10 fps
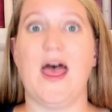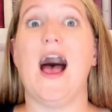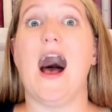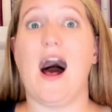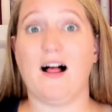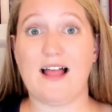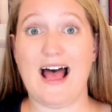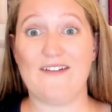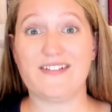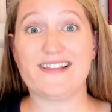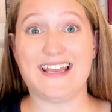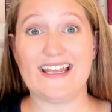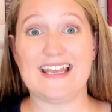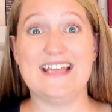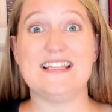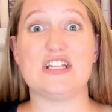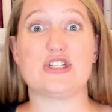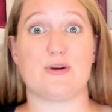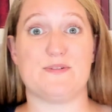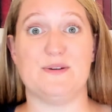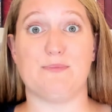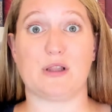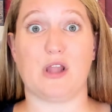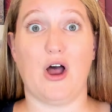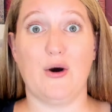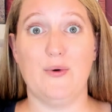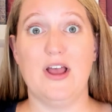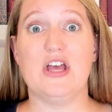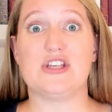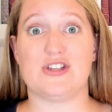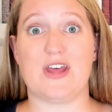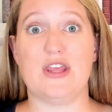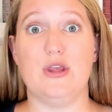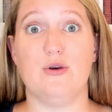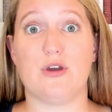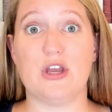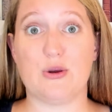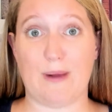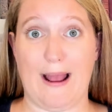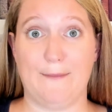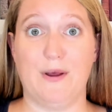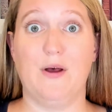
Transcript: I'll have a link in the description below so that you can grab